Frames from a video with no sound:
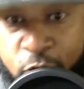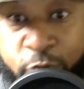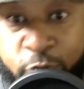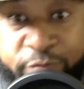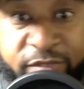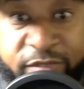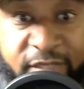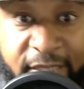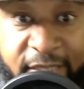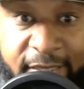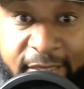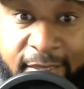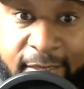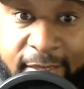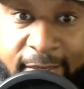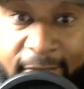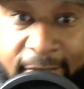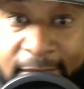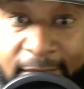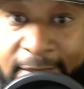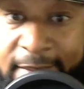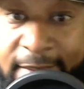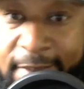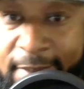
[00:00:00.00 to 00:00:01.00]
oopsie
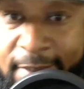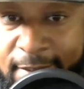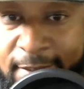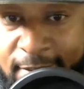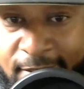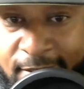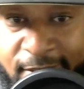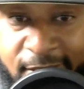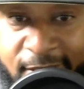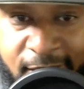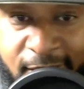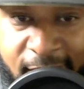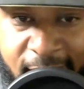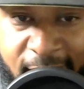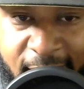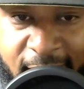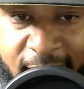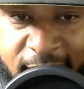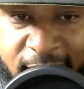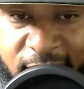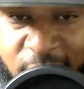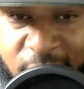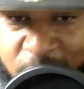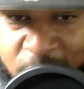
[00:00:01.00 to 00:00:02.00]
and has to